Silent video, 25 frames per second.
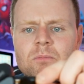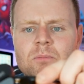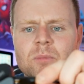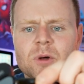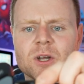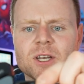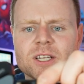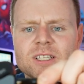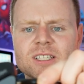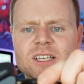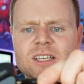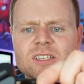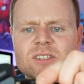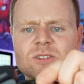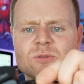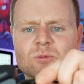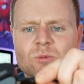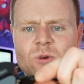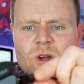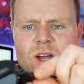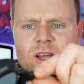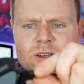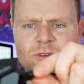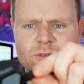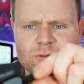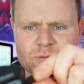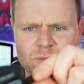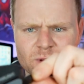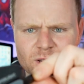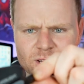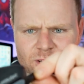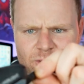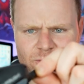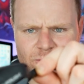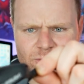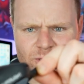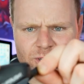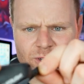But it does work with
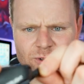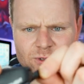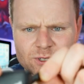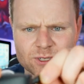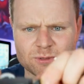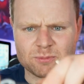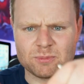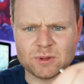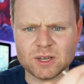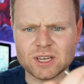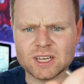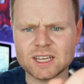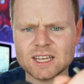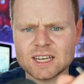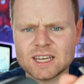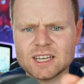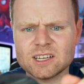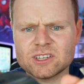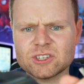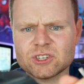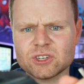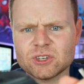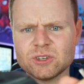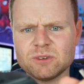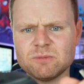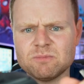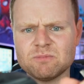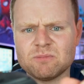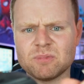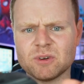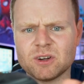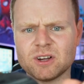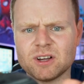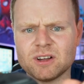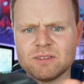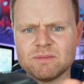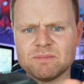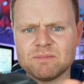micro USB connection,
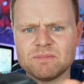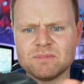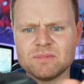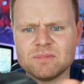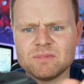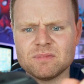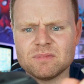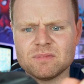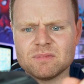but